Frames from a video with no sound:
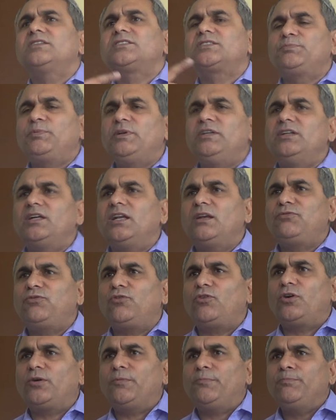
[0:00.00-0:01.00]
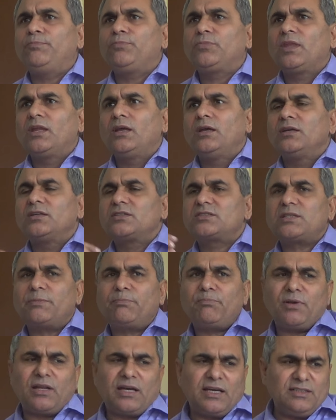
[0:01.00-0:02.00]
spindle form,
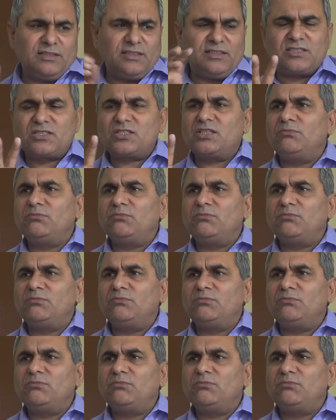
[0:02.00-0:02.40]
supply the